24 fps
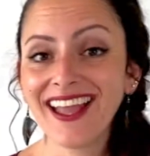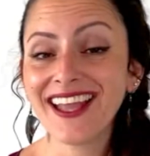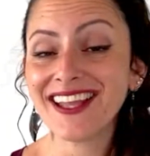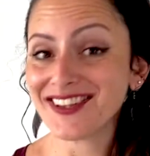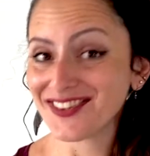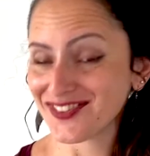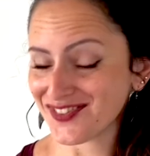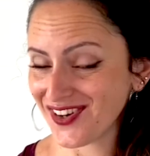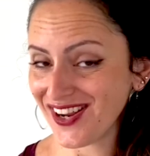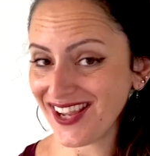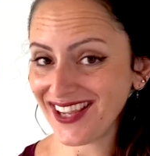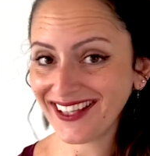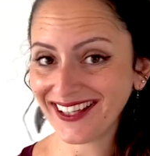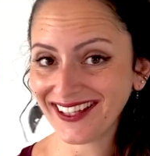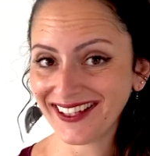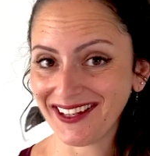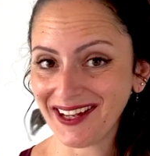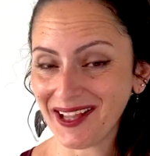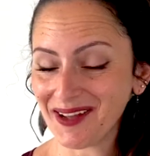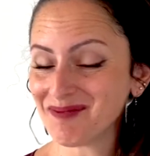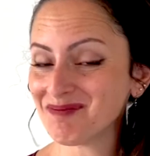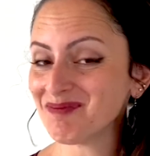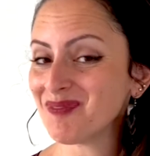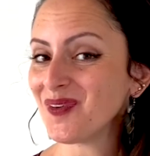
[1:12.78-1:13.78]
Trick
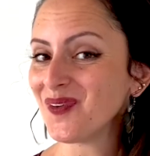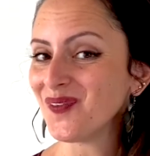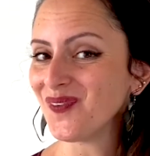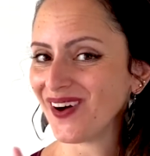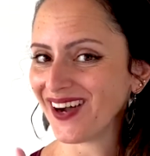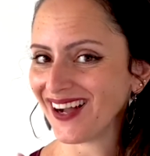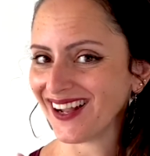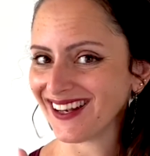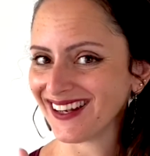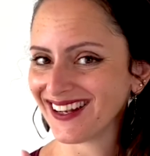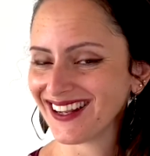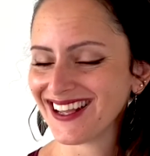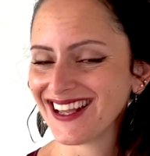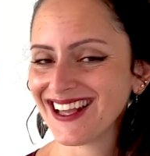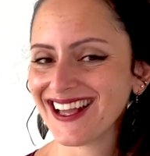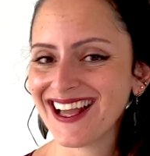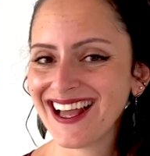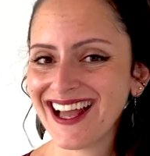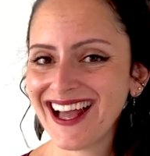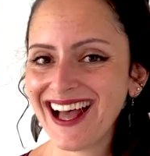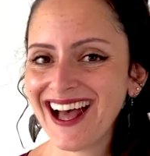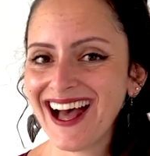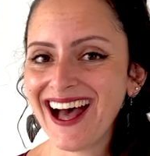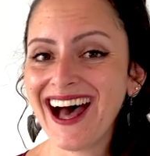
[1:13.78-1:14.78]
number 1.
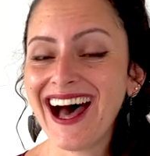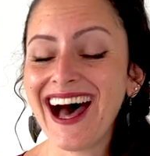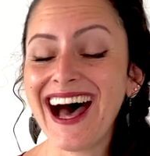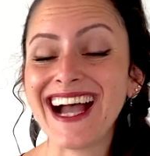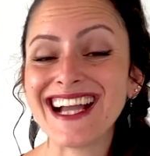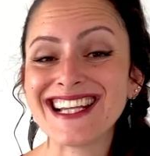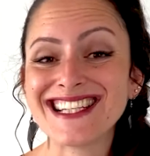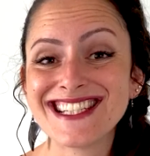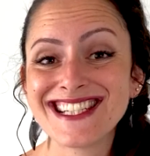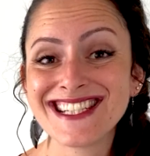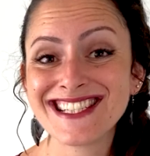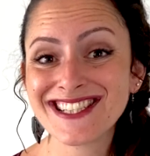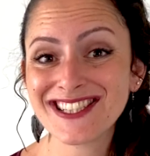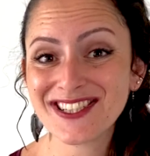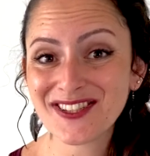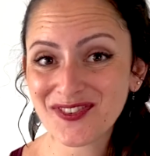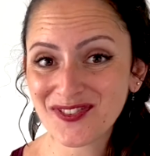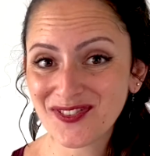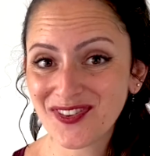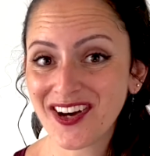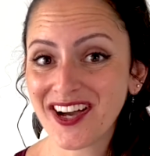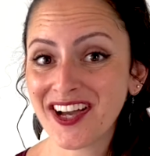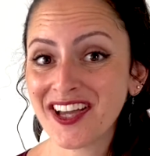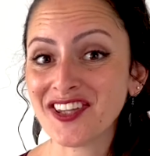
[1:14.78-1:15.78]

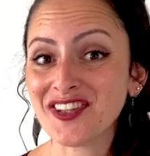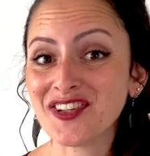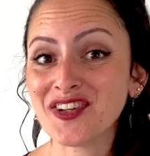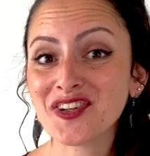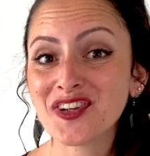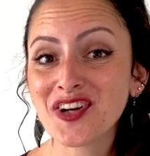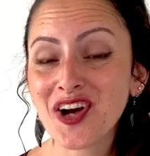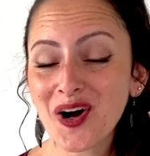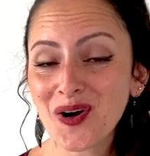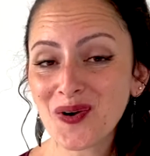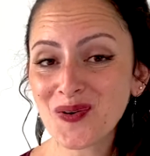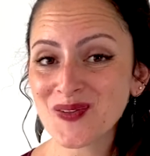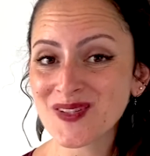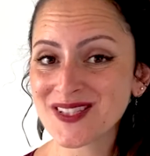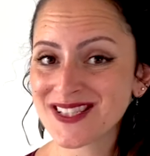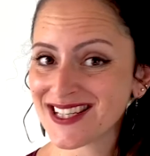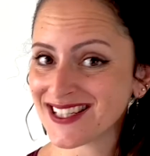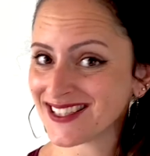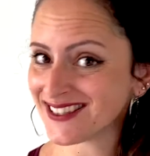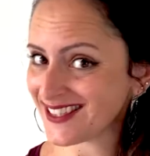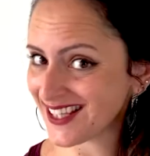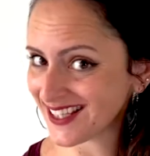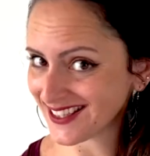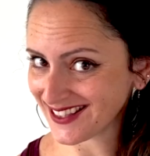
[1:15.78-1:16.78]
Identify your goals
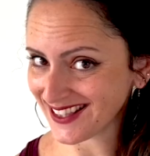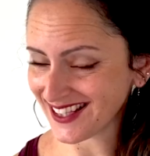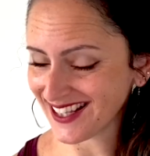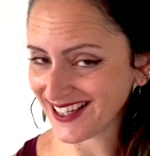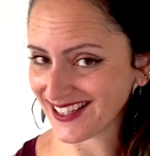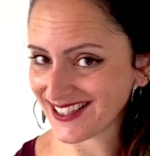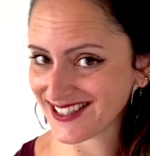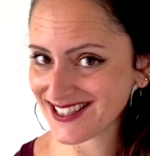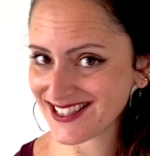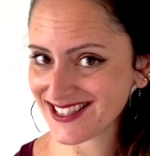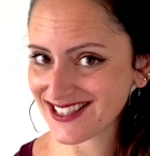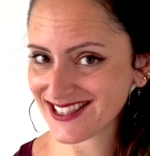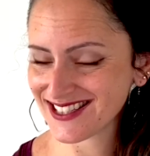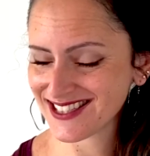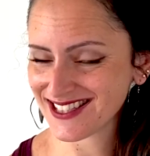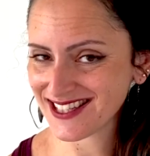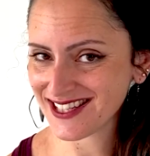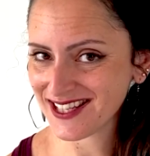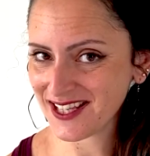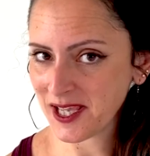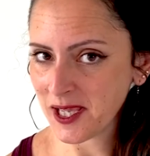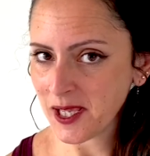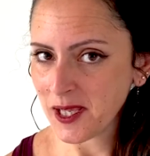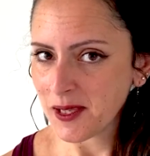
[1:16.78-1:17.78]
and deadlines.
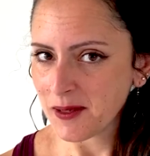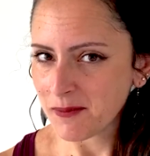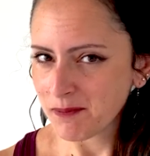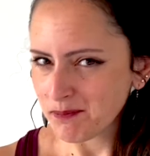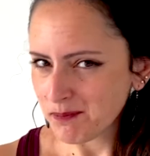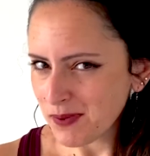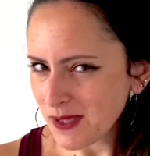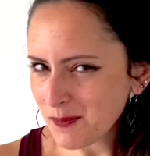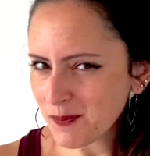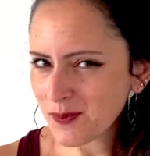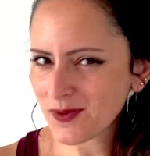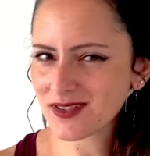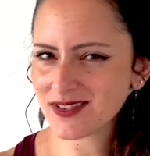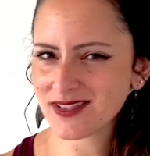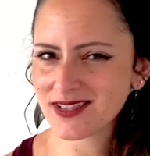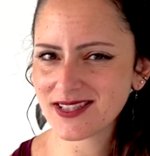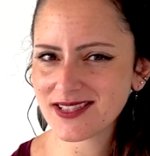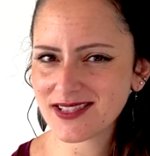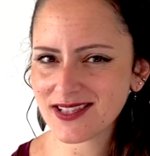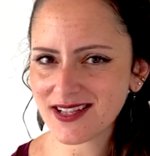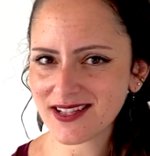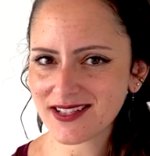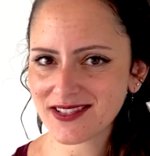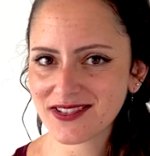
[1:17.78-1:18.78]
People
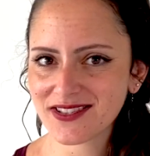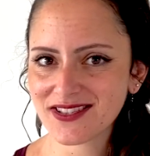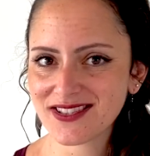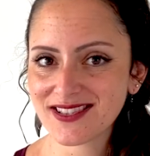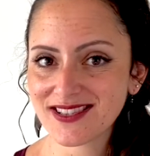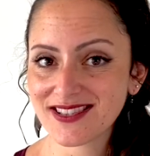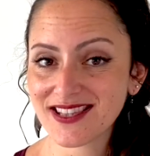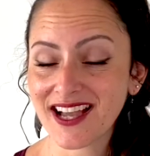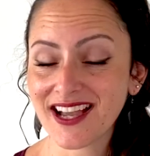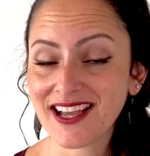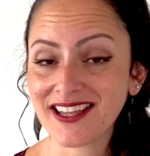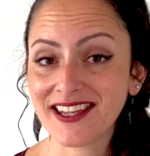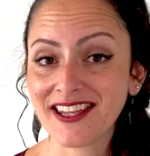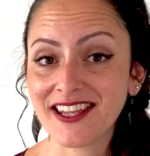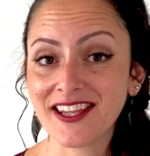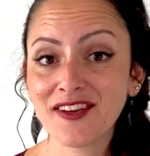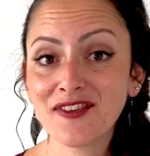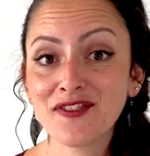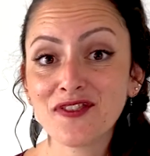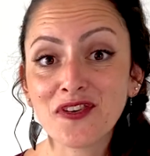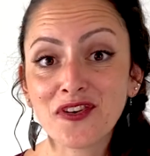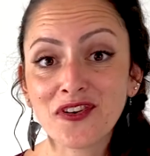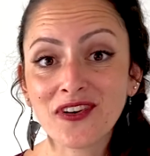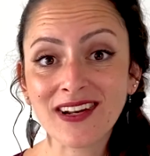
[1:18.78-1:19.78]
decide to study a
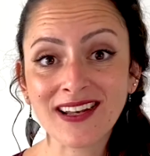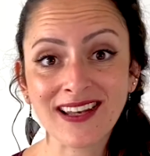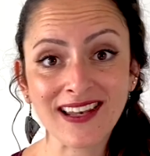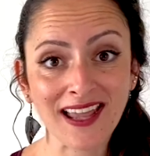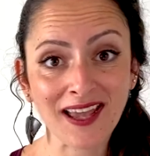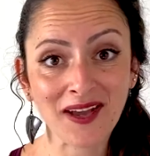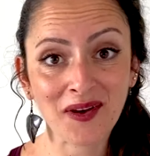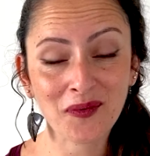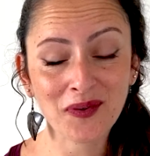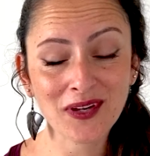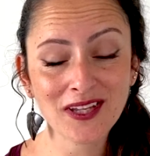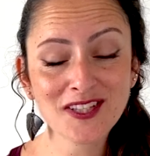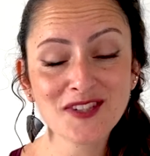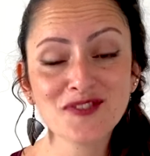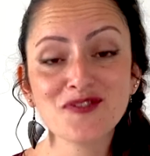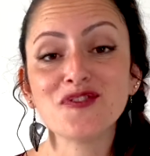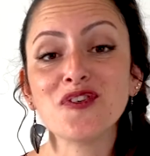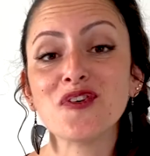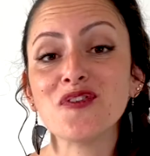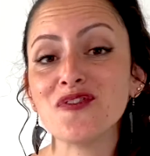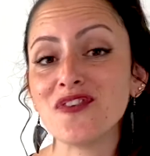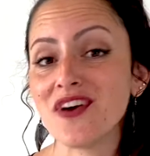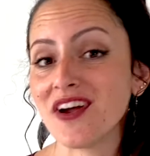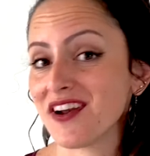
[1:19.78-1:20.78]
foreign language
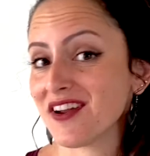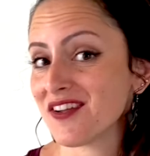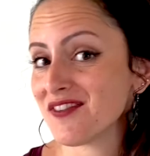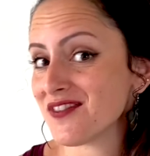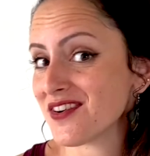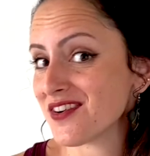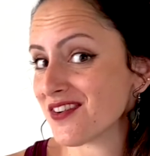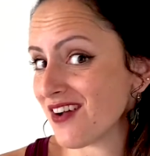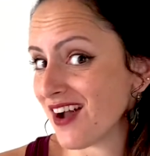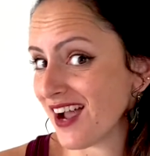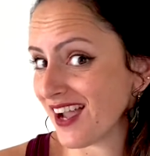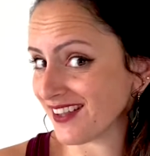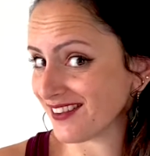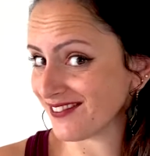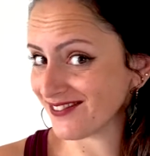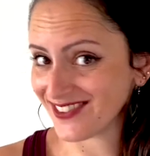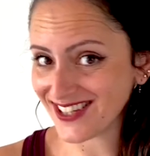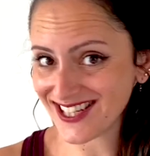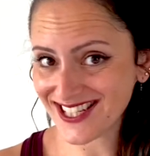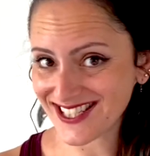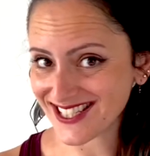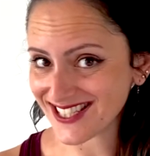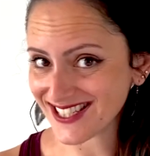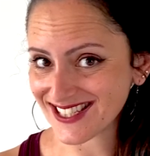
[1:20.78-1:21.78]
for very varied
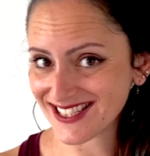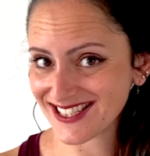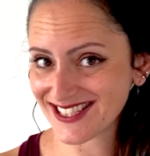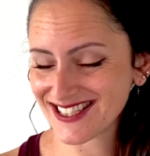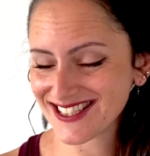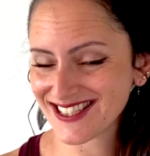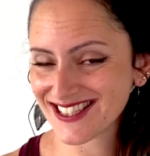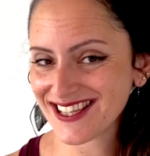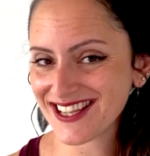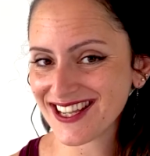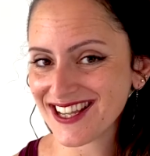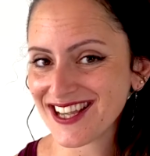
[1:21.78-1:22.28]
reasons.